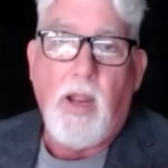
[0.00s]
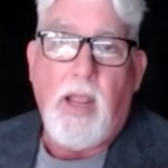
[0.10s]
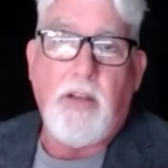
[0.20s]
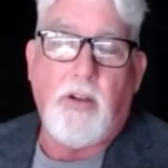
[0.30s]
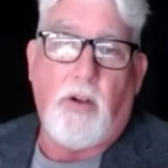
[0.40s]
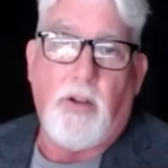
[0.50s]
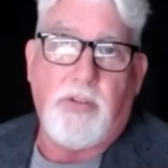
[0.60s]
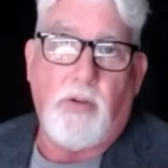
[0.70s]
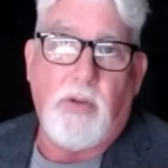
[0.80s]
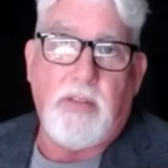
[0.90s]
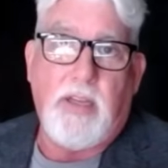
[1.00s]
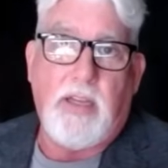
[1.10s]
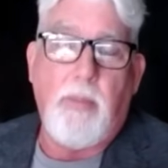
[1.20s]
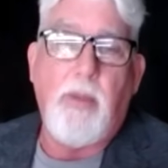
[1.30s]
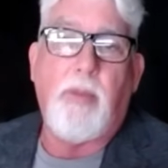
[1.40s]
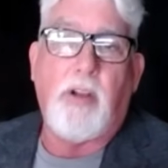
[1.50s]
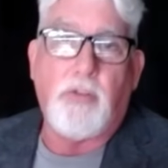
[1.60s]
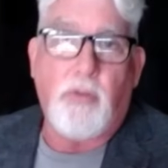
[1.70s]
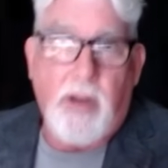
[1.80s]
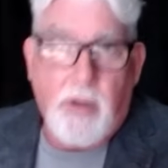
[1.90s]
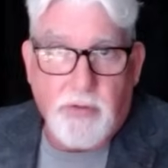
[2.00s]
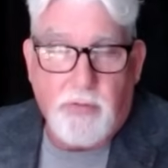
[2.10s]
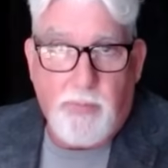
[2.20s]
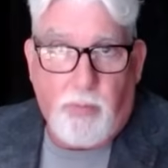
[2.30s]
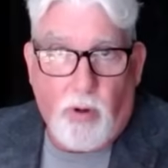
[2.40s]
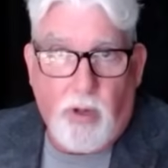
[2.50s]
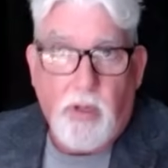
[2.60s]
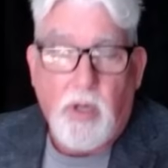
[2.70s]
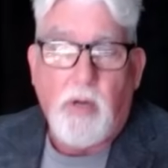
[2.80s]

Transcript: And you can also get the commitment of traders report,